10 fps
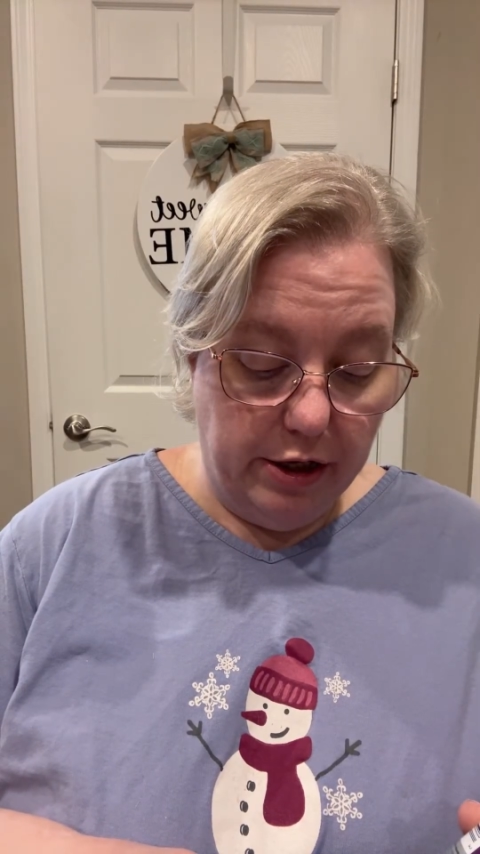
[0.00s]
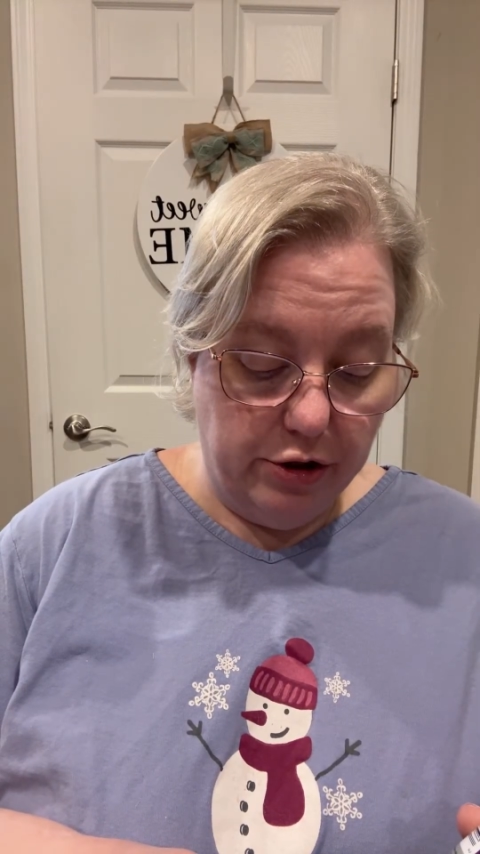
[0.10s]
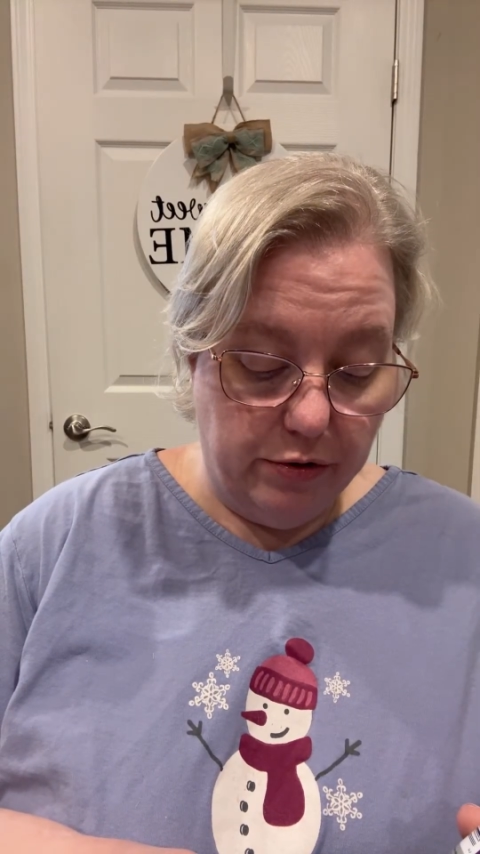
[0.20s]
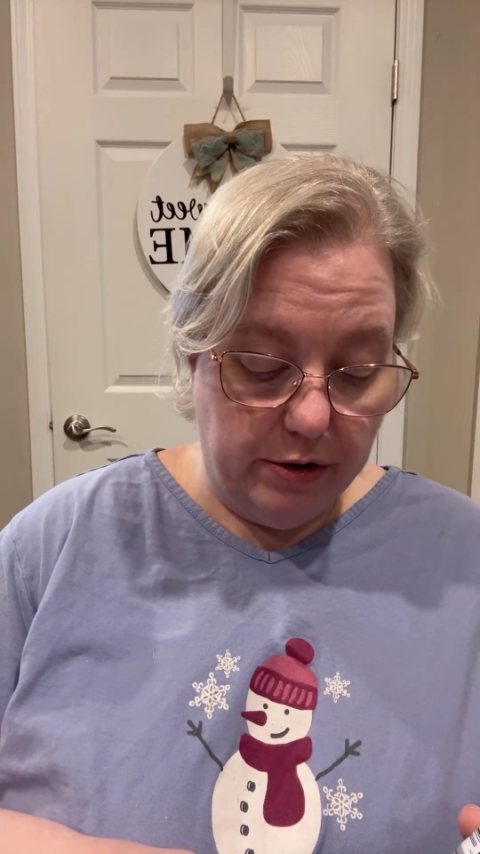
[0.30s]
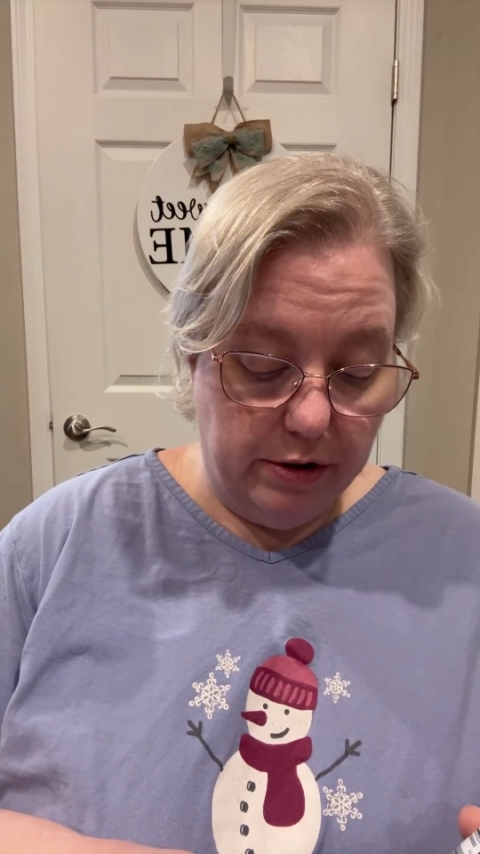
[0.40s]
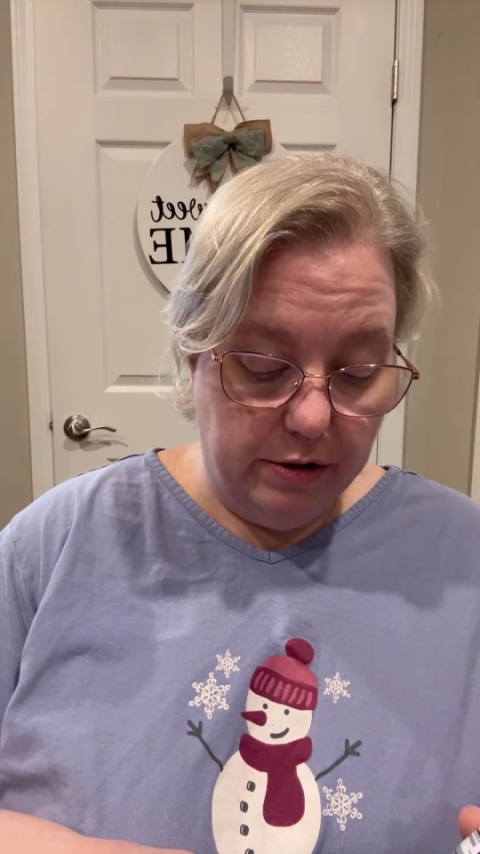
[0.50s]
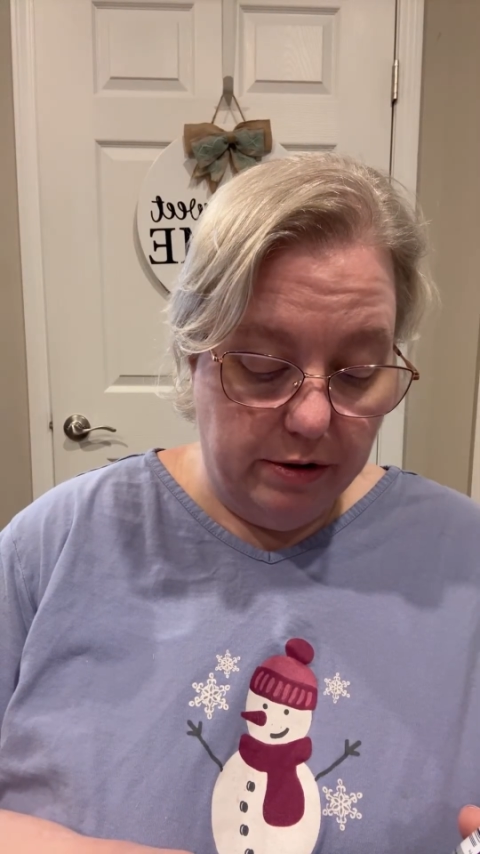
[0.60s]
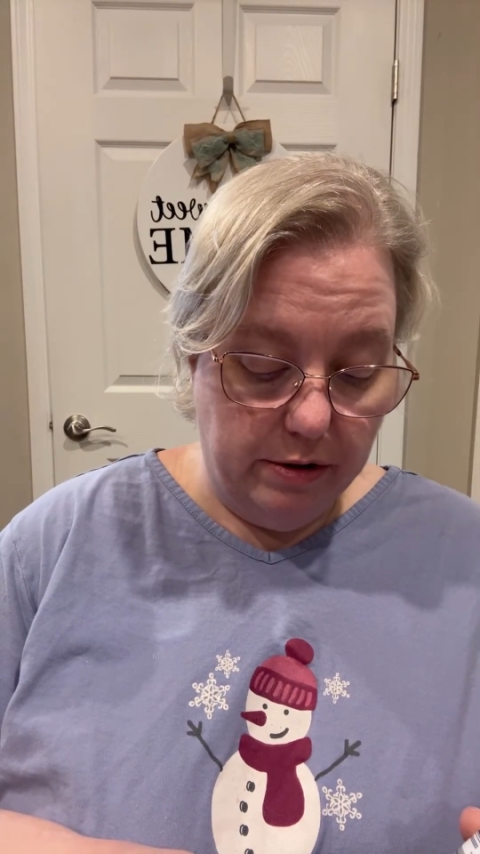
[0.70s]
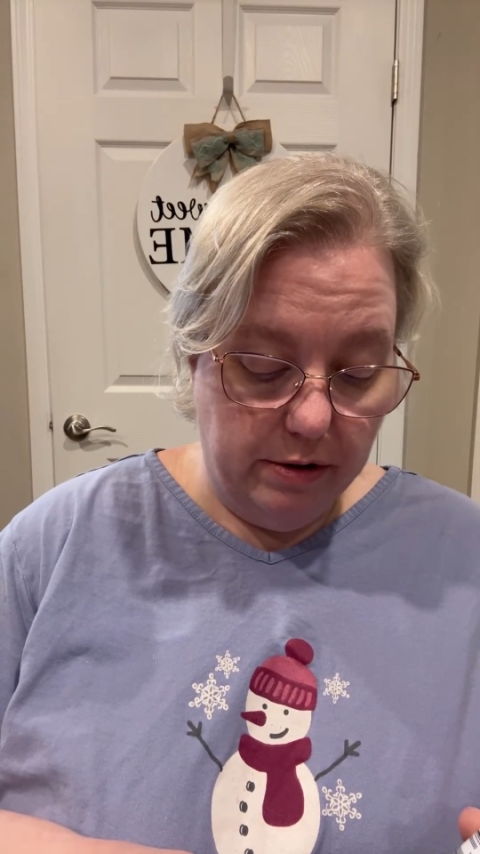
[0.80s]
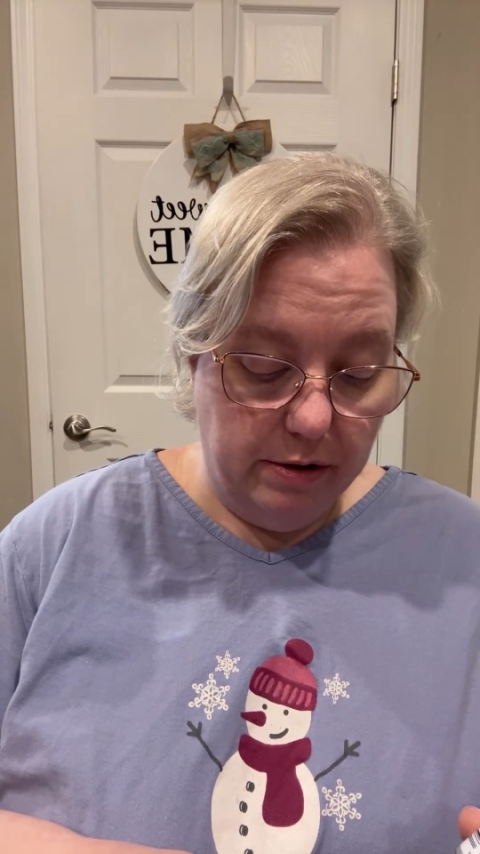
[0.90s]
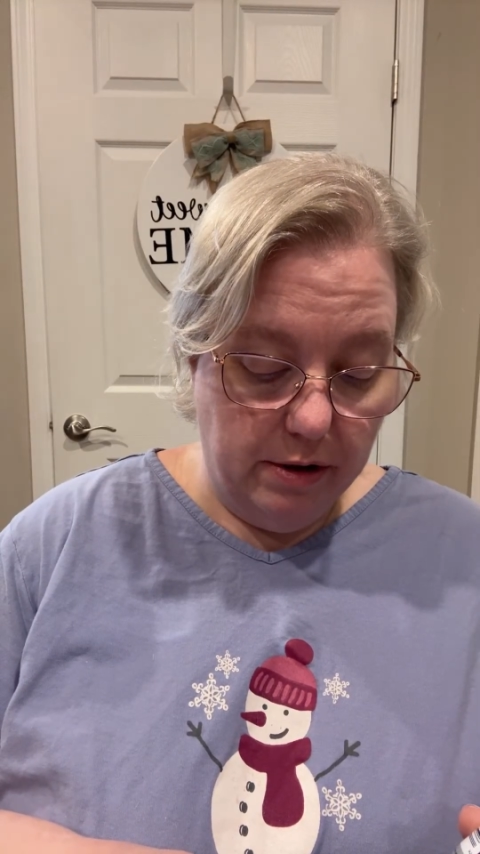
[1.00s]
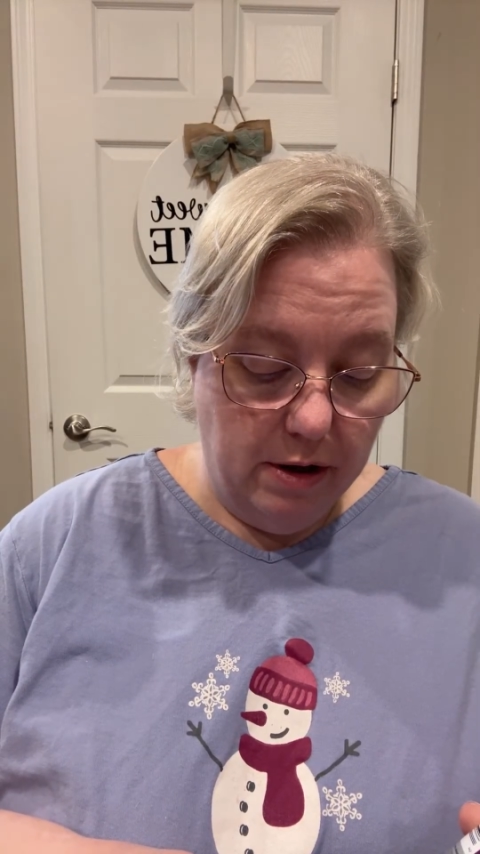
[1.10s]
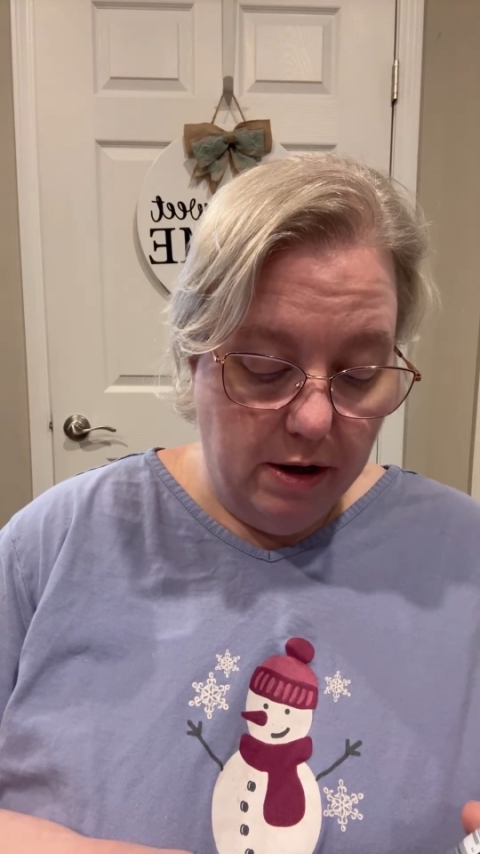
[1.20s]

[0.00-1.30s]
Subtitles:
dangerous,